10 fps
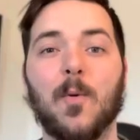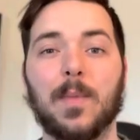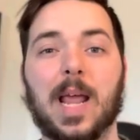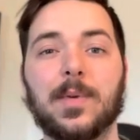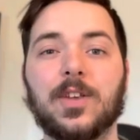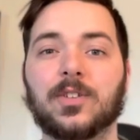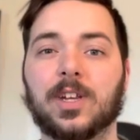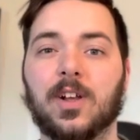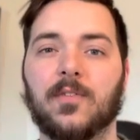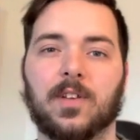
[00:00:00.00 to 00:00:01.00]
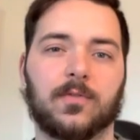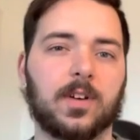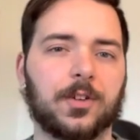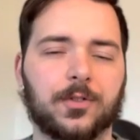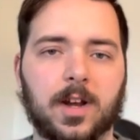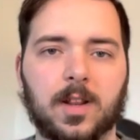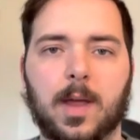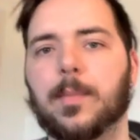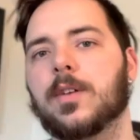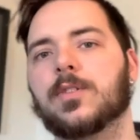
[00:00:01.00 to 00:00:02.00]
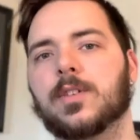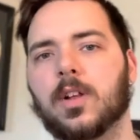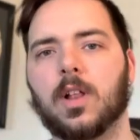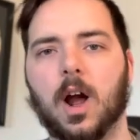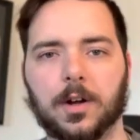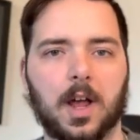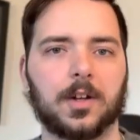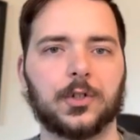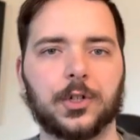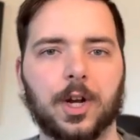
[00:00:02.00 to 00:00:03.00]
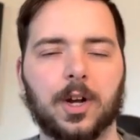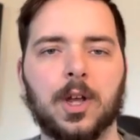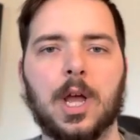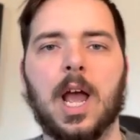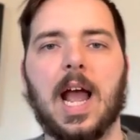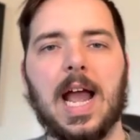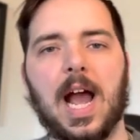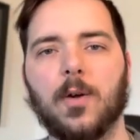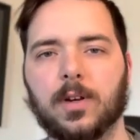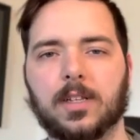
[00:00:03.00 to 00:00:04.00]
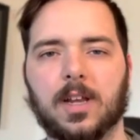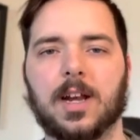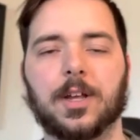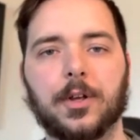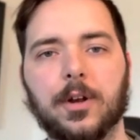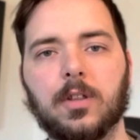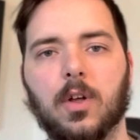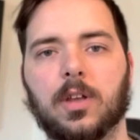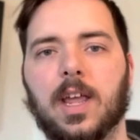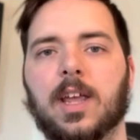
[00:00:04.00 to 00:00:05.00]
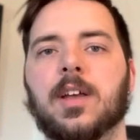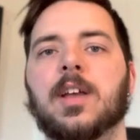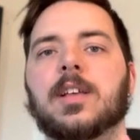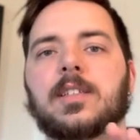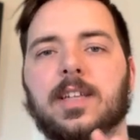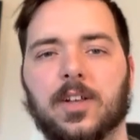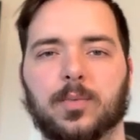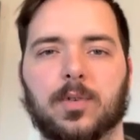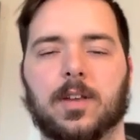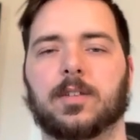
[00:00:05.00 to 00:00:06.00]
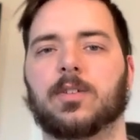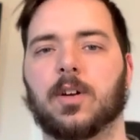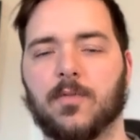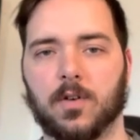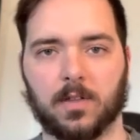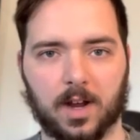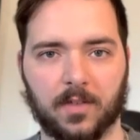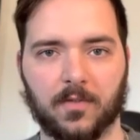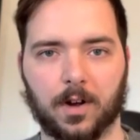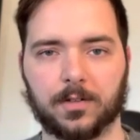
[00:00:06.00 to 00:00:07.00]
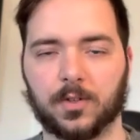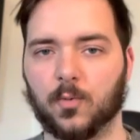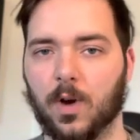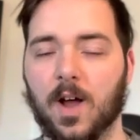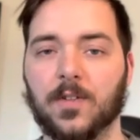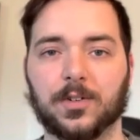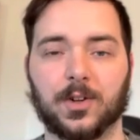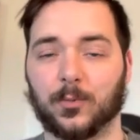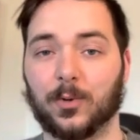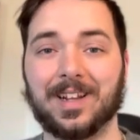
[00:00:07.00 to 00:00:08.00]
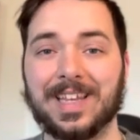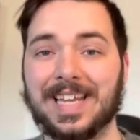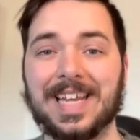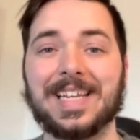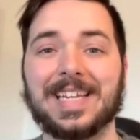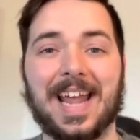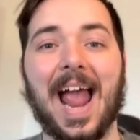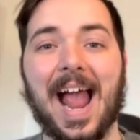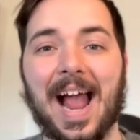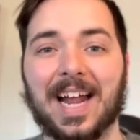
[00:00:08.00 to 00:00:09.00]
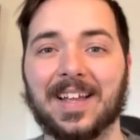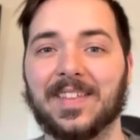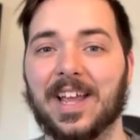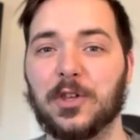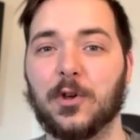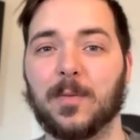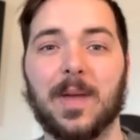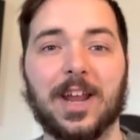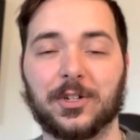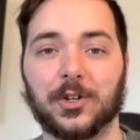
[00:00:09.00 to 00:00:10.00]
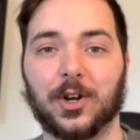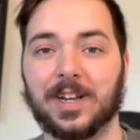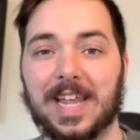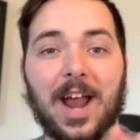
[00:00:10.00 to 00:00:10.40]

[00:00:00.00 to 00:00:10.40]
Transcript: maybe you still feel frustrated. Maybe you still are not sure how to design a good-looking sales process or funnel that converts. Well, there's a really easy hack that you can make sure and